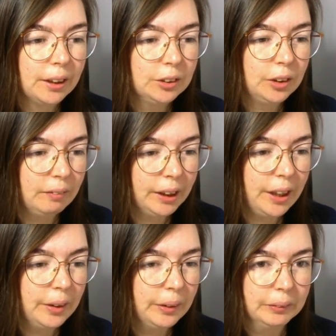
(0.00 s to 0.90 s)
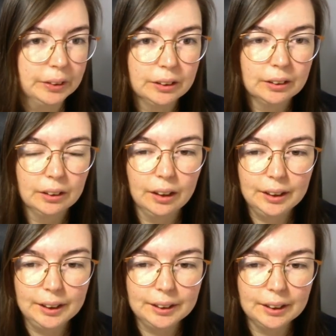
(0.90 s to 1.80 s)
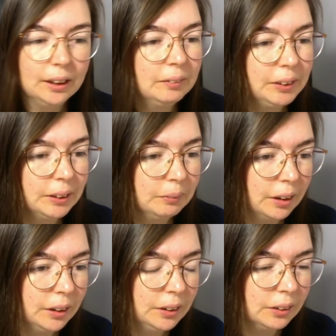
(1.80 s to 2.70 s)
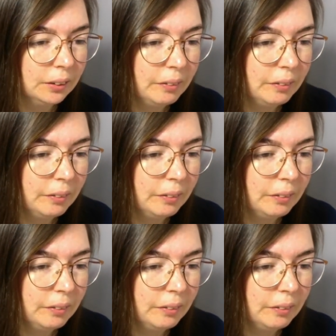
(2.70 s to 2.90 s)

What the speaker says: Travel news! I need to have some kind of